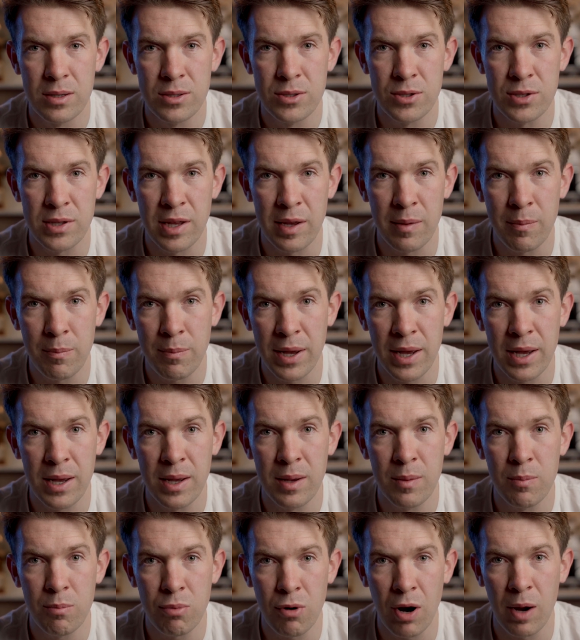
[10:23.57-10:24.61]
to their
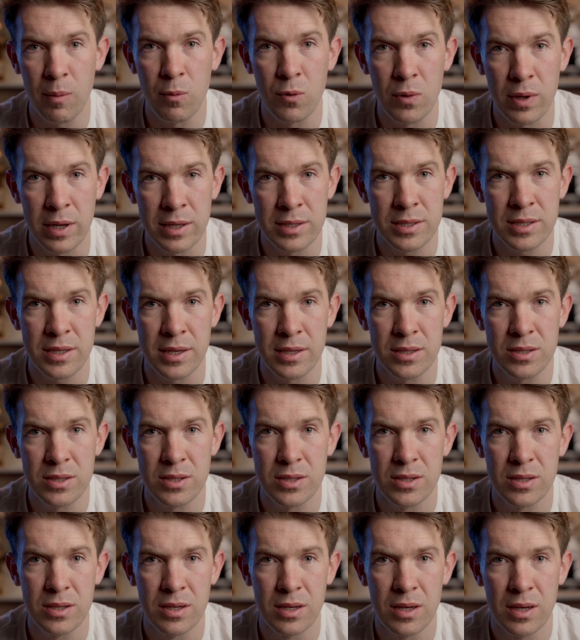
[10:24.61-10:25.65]
bare primal
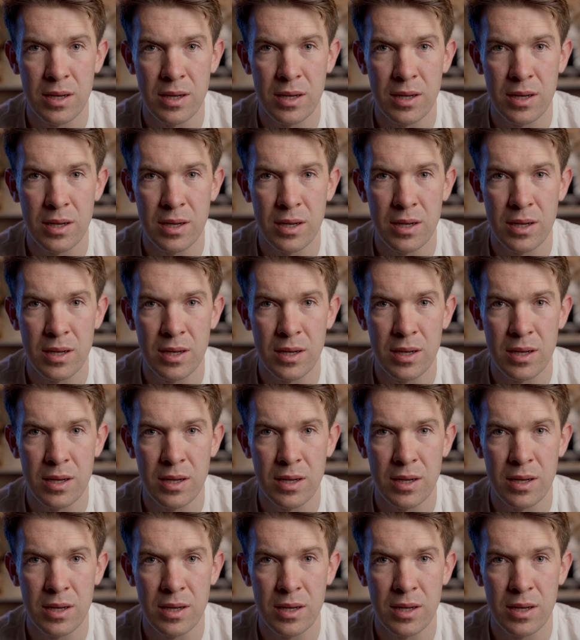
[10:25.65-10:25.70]
instincts